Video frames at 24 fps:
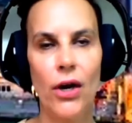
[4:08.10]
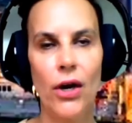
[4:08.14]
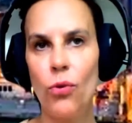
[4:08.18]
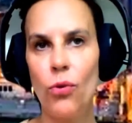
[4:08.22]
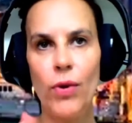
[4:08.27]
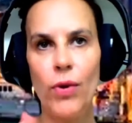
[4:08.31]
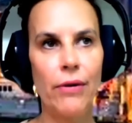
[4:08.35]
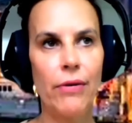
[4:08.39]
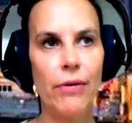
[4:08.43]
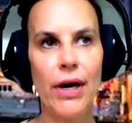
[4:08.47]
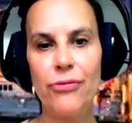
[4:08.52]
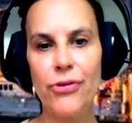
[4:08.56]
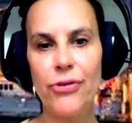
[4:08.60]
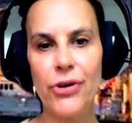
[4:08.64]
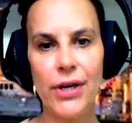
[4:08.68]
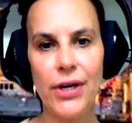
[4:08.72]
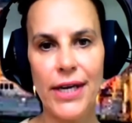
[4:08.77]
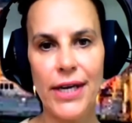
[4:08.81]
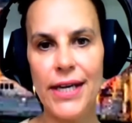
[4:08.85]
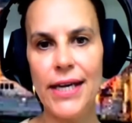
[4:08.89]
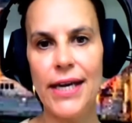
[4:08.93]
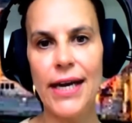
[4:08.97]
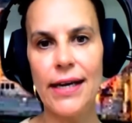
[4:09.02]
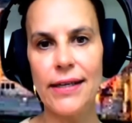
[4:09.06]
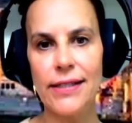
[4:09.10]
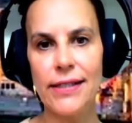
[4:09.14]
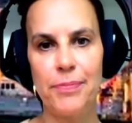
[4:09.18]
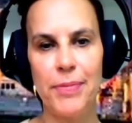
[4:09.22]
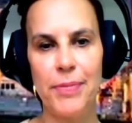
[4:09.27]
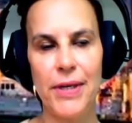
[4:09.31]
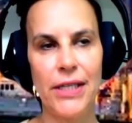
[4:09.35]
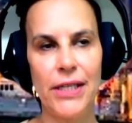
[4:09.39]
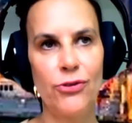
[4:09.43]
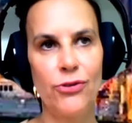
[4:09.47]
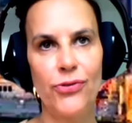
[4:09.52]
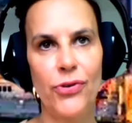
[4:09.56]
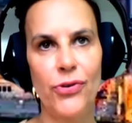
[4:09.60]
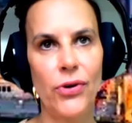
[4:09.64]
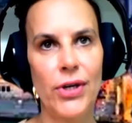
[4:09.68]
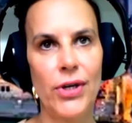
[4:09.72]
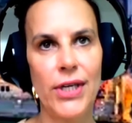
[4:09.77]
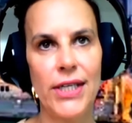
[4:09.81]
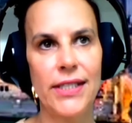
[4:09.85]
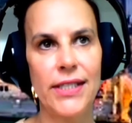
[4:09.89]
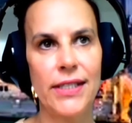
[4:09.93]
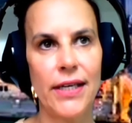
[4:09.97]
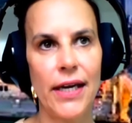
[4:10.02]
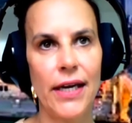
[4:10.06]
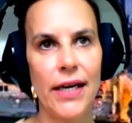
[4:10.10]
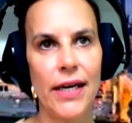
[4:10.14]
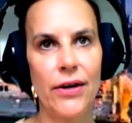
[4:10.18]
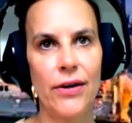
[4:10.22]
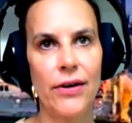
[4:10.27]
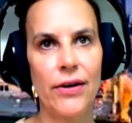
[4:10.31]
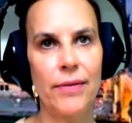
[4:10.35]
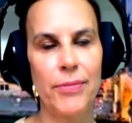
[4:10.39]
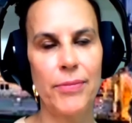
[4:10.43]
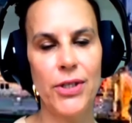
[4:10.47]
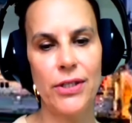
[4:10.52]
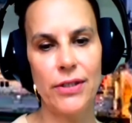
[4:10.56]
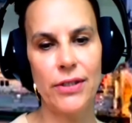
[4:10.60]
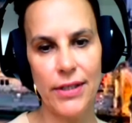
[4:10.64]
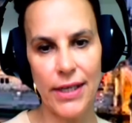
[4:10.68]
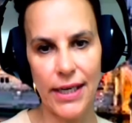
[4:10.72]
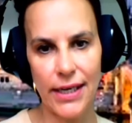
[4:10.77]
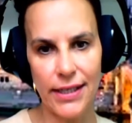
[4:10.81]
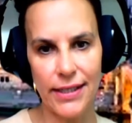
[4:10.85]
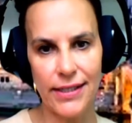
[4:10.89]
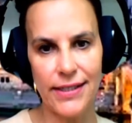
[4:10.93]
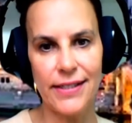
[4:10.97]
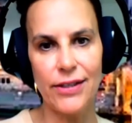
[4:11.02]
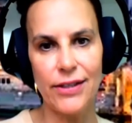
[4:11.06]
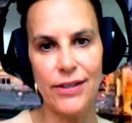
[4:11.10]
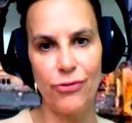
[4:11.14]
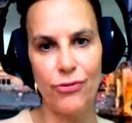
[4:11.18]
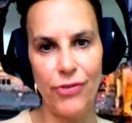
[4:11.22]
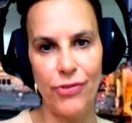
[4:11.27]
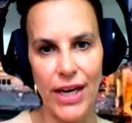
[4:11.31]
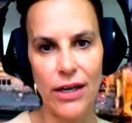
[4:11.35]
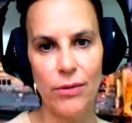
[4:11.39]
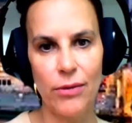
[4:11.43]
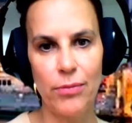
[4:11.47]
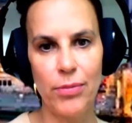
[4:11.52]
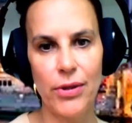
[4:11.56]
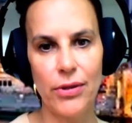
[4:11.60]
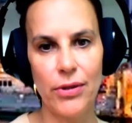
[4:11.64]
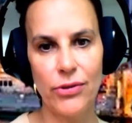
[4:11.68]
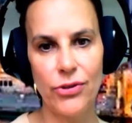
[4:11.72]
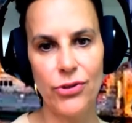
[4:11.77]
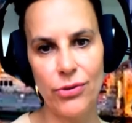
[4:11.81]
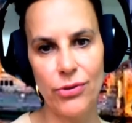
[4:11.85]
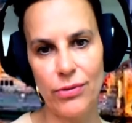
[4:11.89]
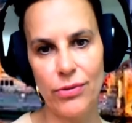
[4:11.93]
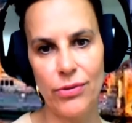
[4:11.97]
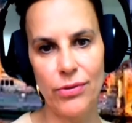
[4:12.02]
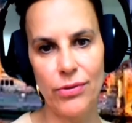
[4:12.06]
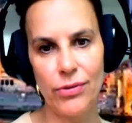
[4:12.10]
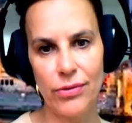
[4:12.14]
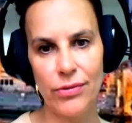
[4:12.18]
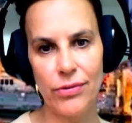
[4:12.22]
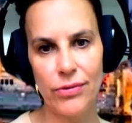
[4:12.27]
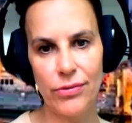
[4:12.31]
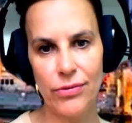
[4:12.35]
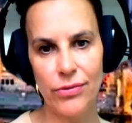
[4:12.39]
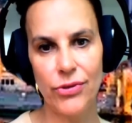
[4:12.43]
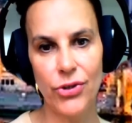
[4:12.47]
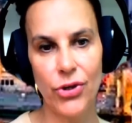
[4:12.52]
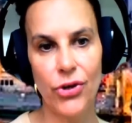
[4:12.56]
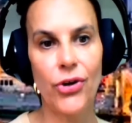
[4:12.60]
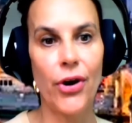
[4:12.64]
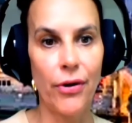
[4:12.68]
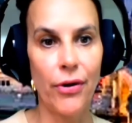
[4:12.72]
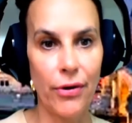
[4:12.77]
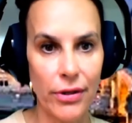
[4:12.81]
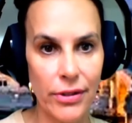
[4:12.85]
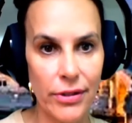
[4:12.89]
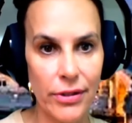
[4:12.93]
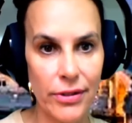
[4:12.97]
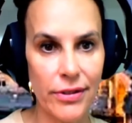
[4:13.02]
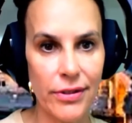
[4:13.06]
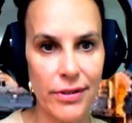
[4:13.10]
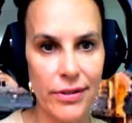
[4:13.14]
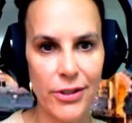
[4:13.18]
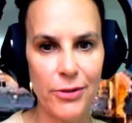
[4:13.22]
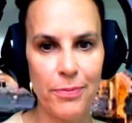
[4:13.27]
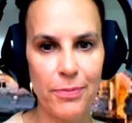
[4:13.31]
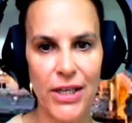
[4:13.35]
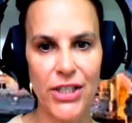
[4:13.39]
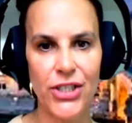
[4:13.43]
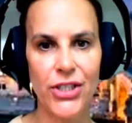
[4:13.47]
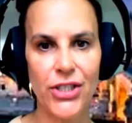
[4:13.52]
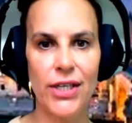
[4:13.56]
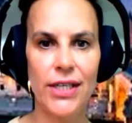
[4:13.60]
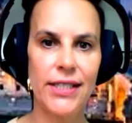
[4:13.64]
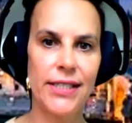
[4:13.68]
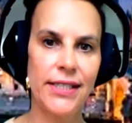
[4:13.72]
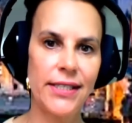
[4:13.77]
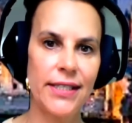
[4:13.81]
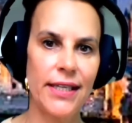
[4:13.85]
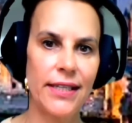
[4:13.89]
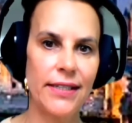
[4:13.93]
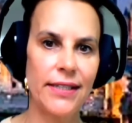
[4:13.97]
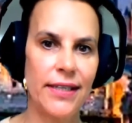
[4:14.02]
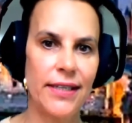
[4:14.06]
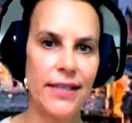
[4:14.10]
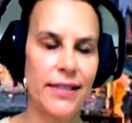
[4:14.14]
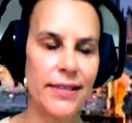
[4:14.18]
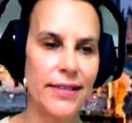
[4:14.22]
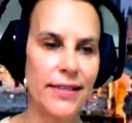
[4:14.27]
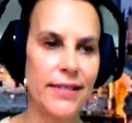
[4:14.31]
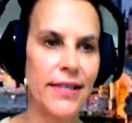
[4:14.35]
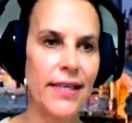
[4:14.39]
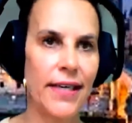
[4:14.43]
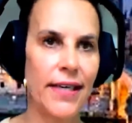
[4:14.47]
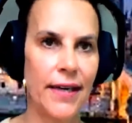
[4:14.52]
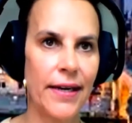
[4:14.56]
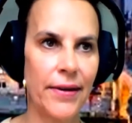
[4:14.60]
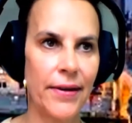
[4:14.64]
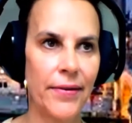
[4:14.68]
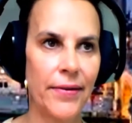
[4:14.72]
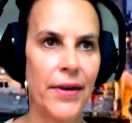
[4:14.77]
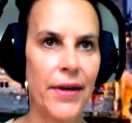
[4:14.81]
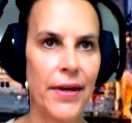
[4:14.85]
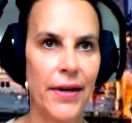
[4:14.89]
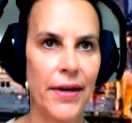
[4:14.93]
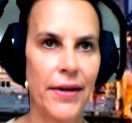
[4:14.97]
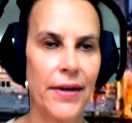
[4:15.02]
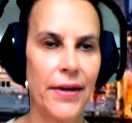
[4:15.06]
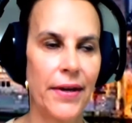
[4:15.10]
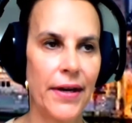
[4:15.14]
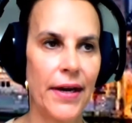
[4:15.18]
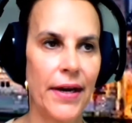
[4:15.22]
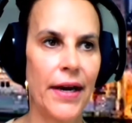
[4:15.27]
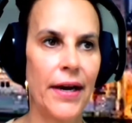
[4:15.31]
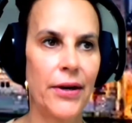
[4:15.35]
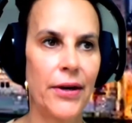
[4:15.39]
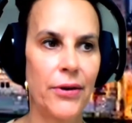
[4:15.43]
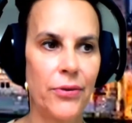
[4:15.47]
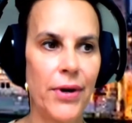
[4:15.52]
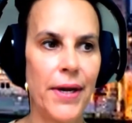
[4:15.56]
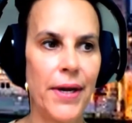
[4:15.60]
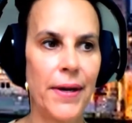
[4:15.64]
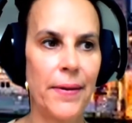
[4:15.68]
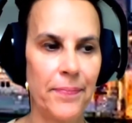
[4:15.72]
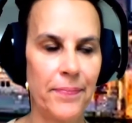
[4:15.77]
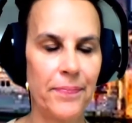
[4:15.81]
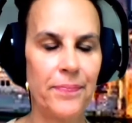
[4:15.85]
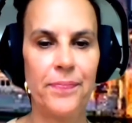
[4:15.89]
wherever he has been for his care, but that it's available to the current specialist that he is seeing. I agree.